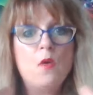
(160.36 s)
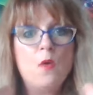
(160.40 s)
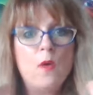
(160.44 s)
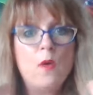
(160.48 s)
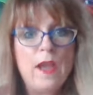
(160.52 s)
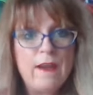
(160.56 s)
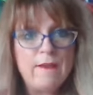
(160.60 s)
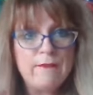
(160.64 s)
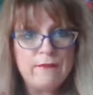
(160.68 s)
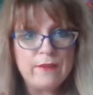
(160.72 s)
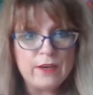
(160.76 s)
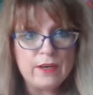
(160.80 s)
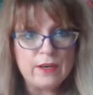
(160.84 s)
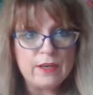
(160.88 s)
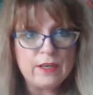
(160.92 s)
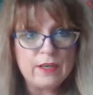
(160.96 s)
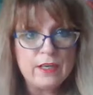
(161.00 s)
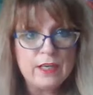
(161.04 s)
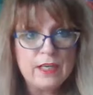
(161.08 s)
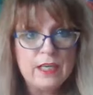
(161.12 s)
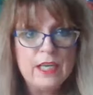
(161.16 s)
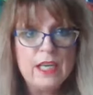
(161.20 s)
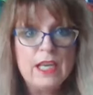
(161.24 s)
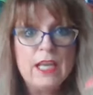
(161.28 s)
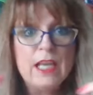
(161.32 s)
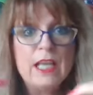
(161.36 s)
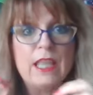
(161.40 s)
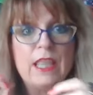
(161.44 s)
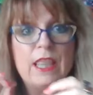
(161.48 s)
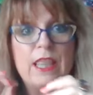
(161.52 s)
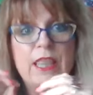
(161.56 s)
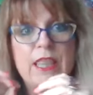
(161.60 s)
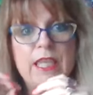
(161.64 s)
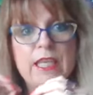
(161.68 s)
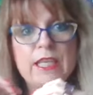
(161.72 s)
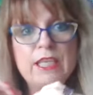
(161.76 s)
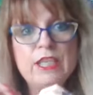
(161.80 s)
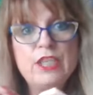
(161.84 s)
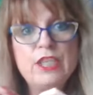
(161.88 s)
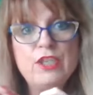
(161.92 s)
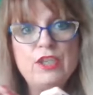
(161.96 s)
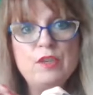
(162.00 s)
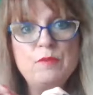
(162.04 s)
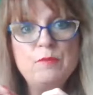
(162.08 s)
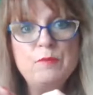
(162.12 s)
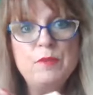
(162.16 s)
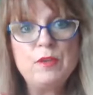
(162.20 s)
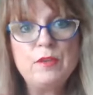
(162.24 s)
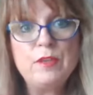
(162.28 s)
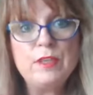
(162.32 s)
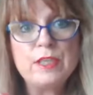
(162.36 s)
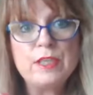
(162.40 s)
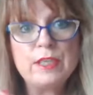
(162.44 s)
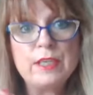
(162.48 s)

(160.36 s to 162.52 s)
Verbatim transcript: However, this new moon